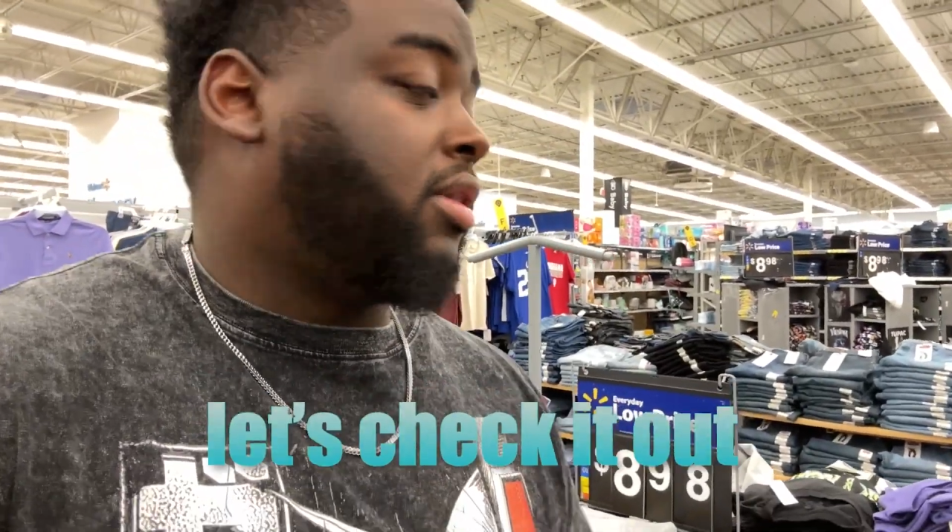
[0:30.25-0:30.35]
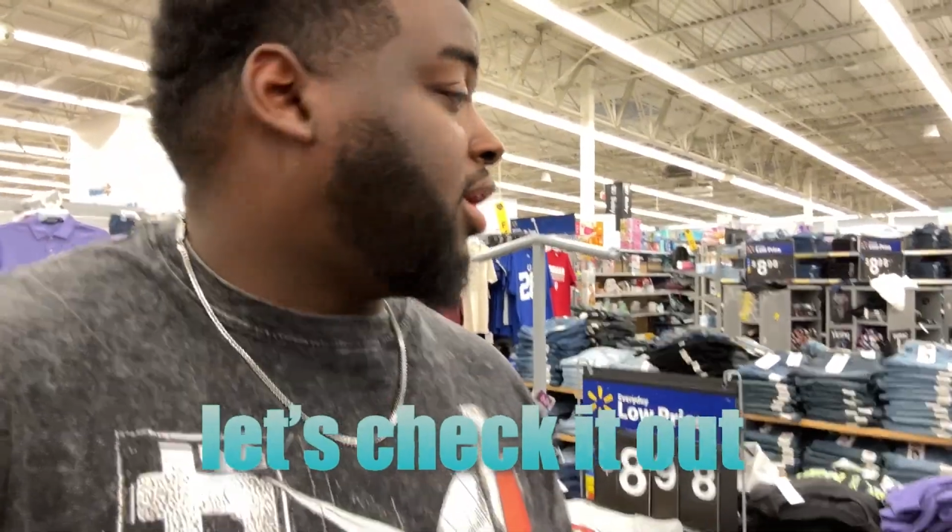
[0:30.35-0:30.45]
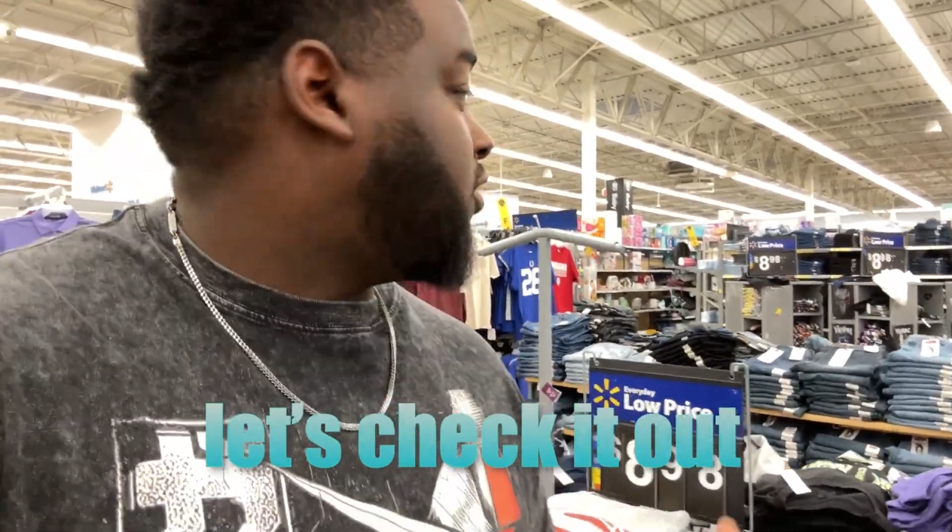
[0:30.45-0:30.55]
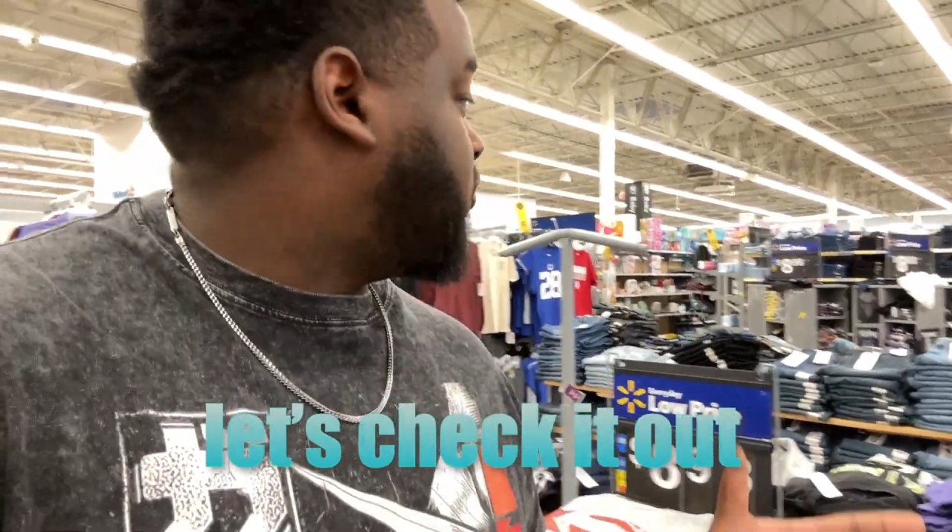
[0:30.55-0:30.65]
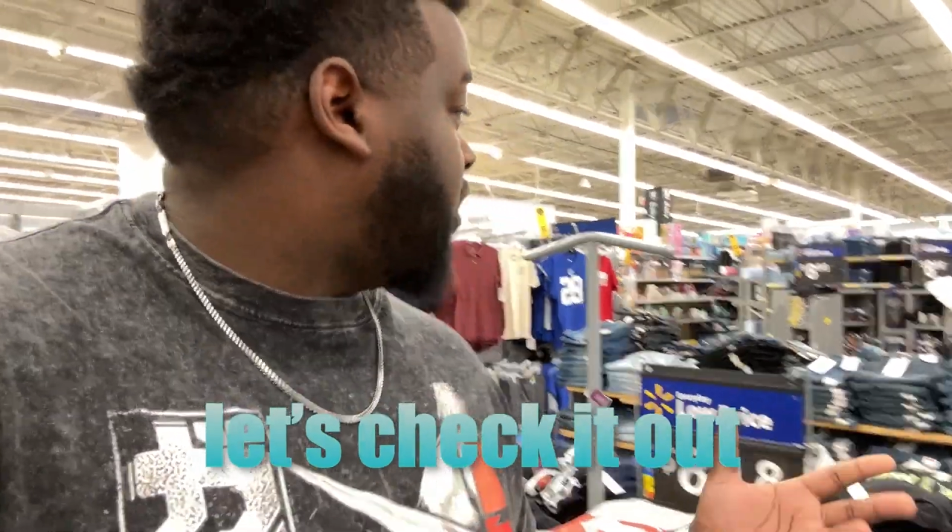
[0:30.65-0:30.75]

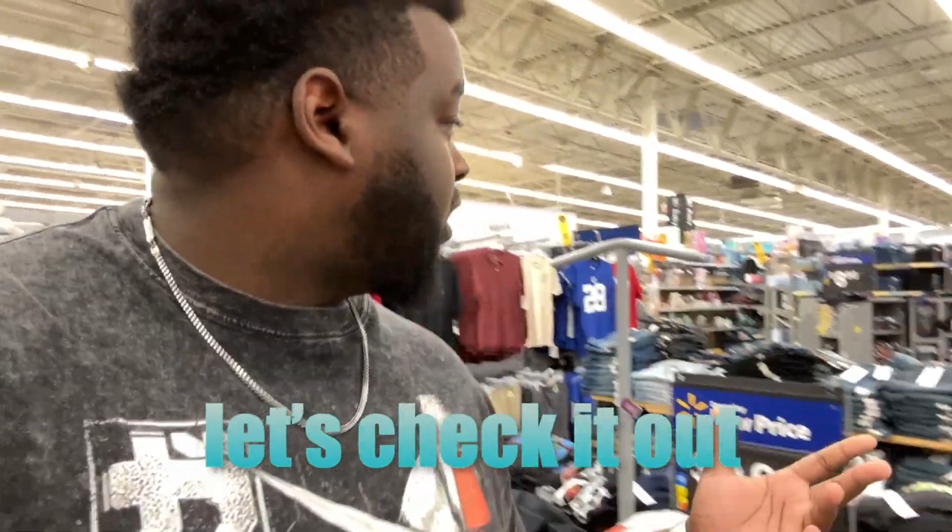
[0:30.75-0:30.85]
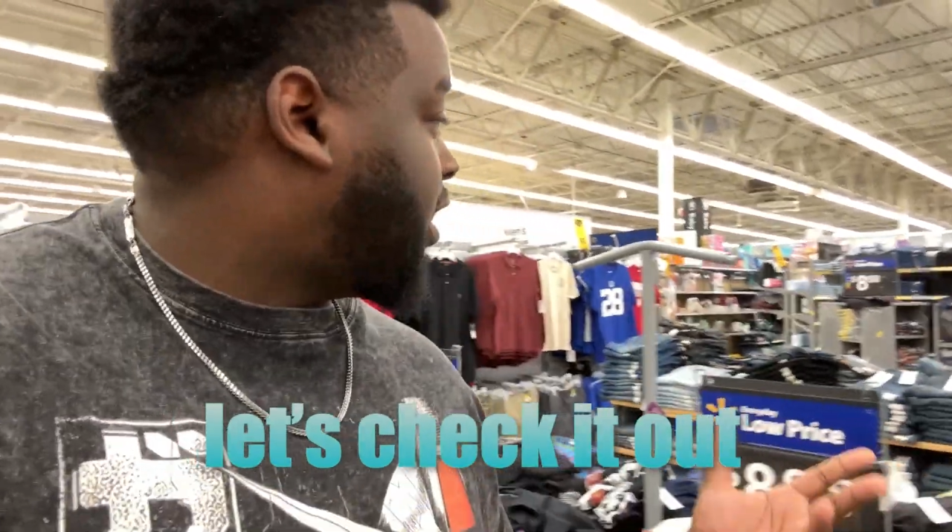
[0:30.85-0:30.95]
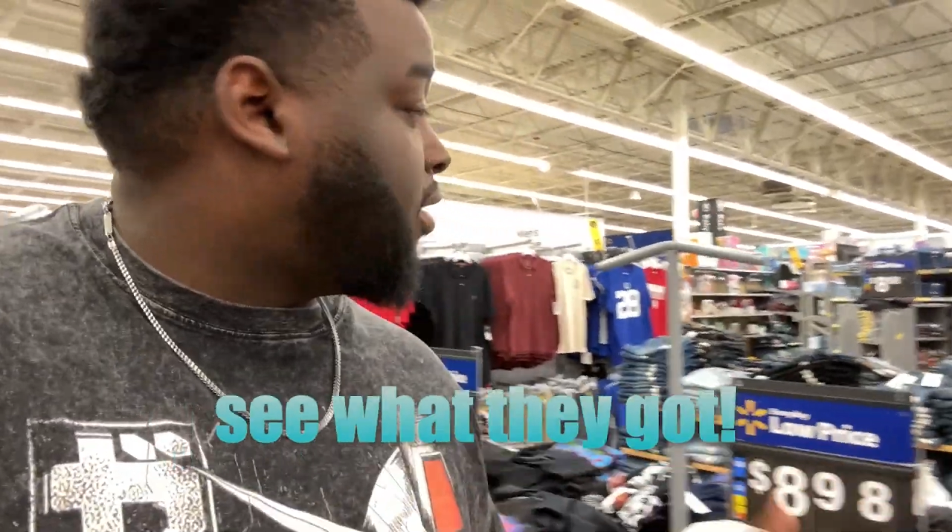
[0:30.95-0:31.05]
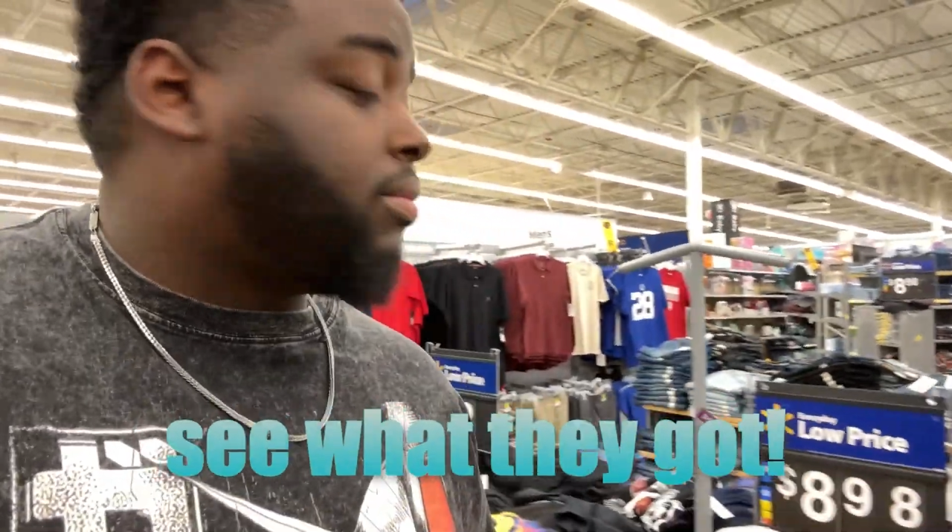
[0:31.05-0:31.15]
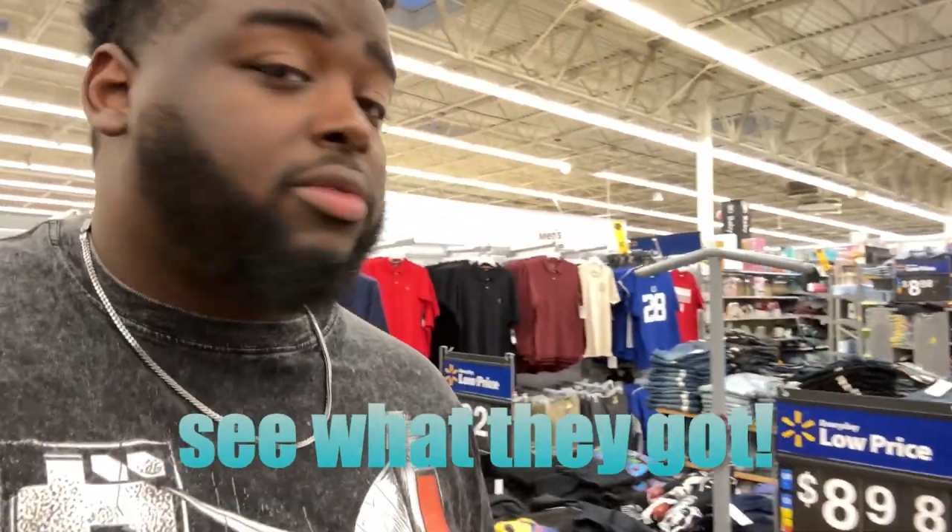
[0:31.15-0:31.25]
Let's check it
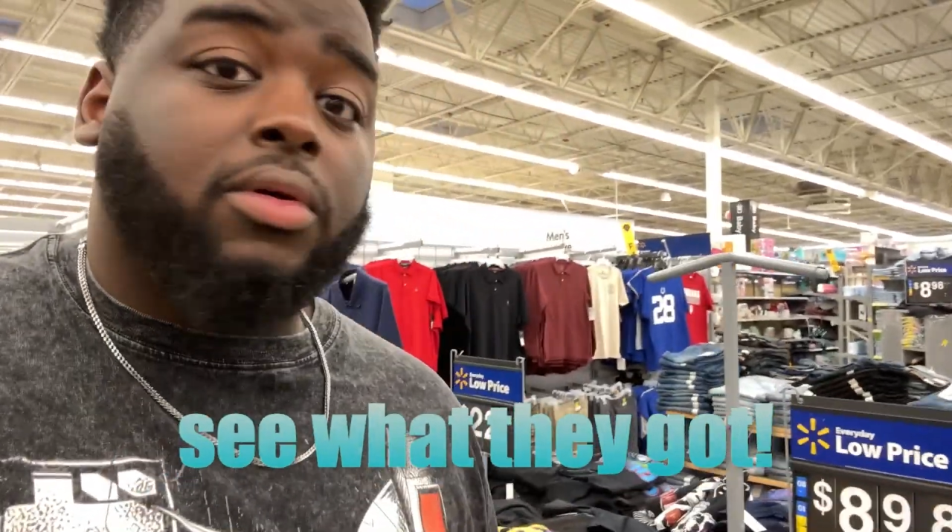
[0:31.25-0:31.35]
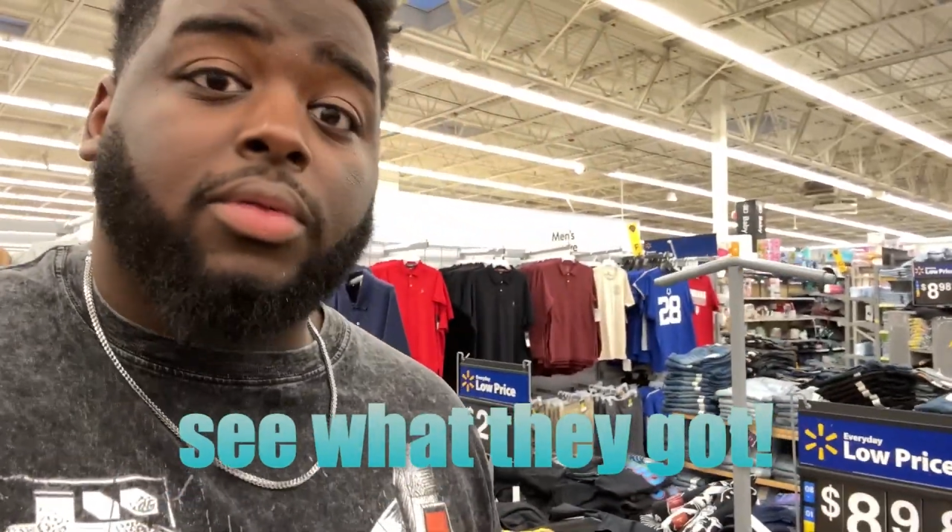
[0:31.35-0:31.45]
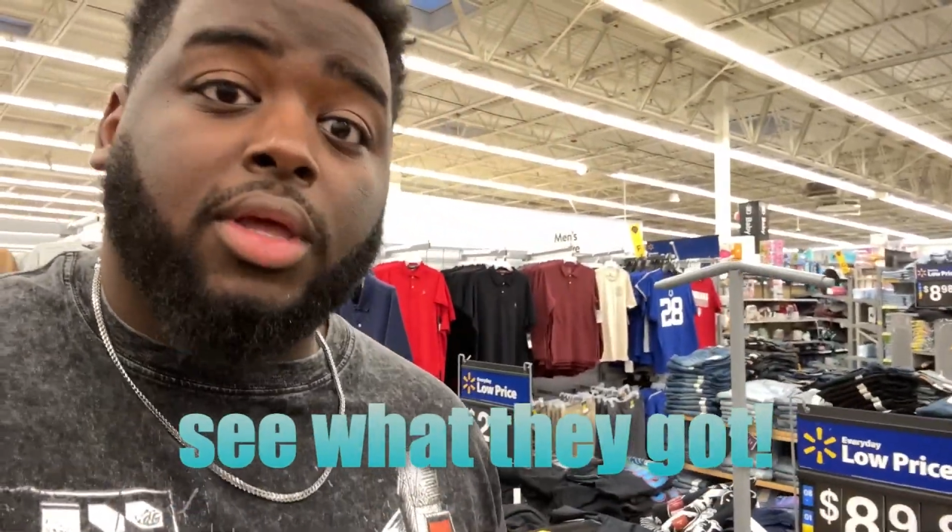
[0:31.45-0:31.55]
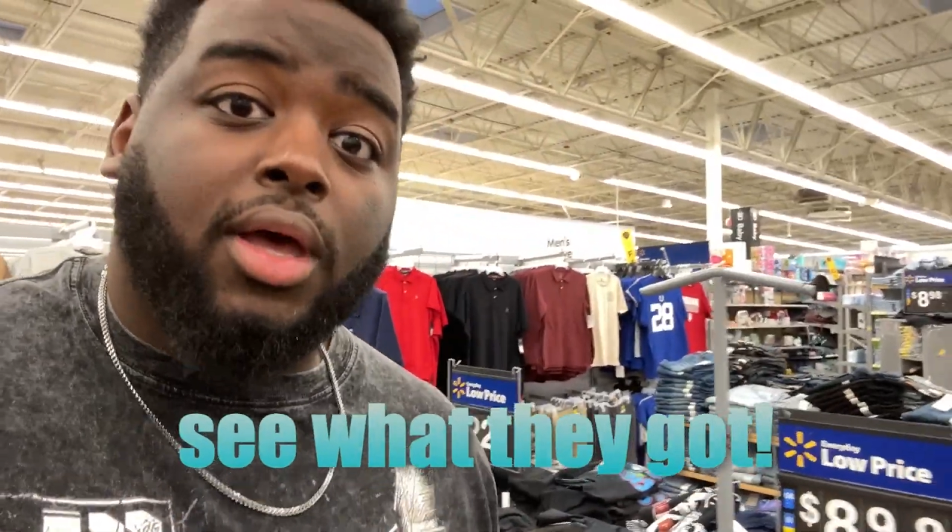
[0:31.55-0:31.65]
out, see what they